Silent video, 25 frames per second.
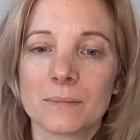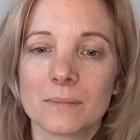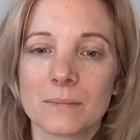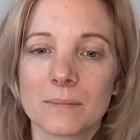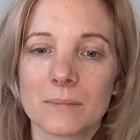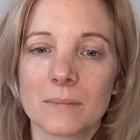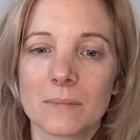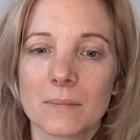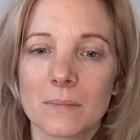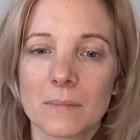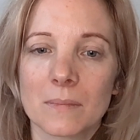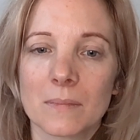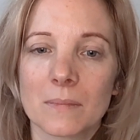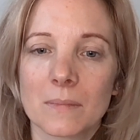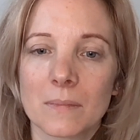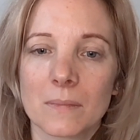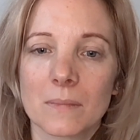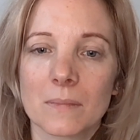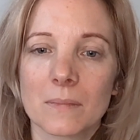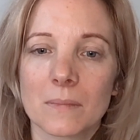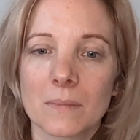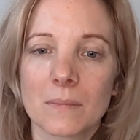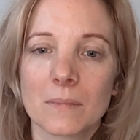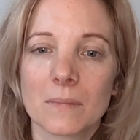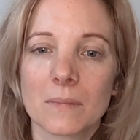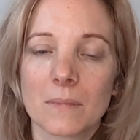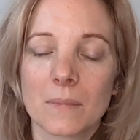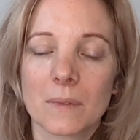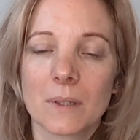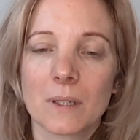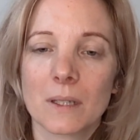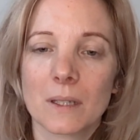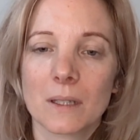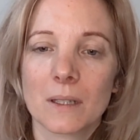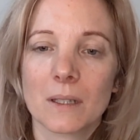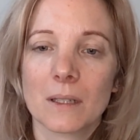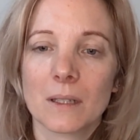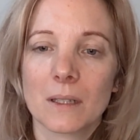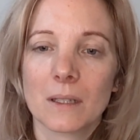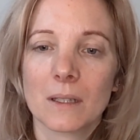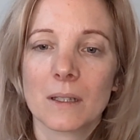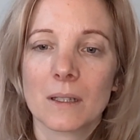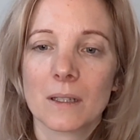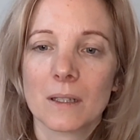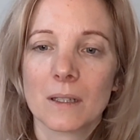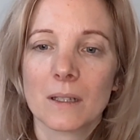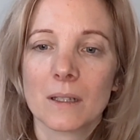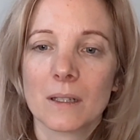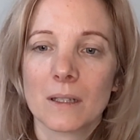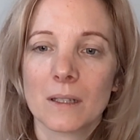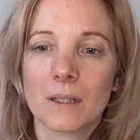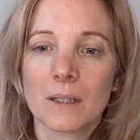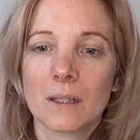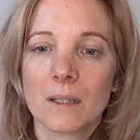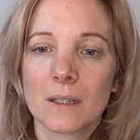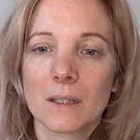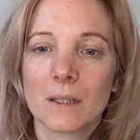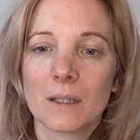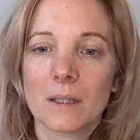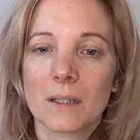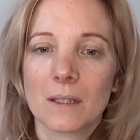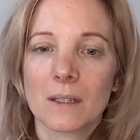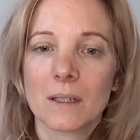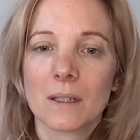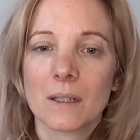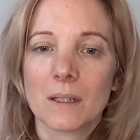[no speech]